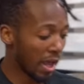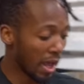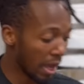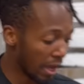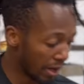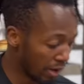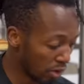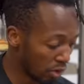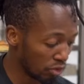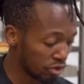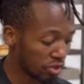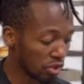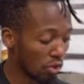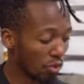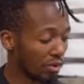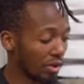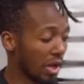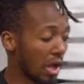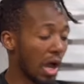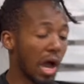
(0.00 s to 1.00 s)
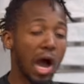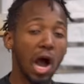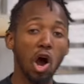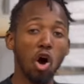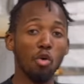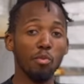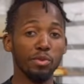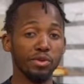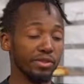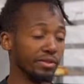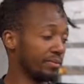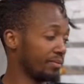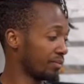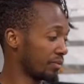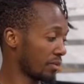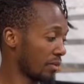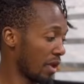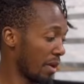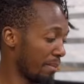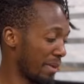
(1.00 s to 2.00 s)
And also we got almond.
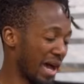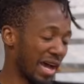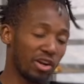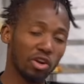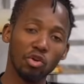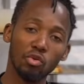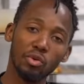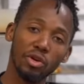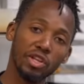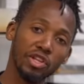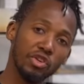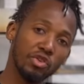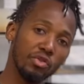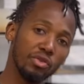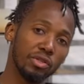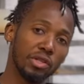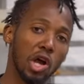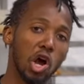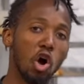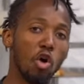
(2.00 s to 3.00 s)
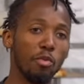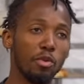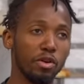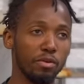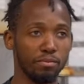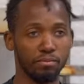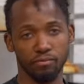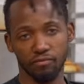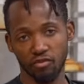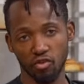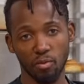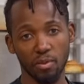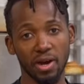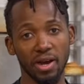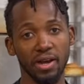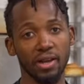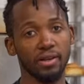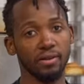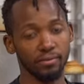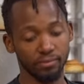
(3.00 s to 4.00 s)
But I don't really use almond for
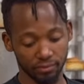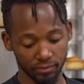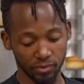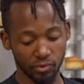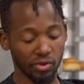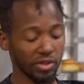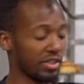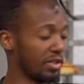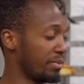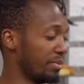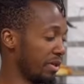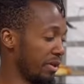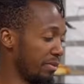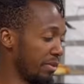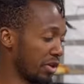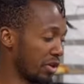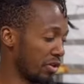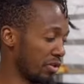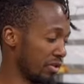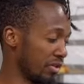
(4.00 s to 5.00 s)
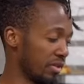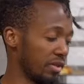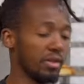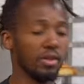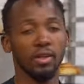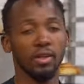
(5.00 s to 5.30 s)
my recipe because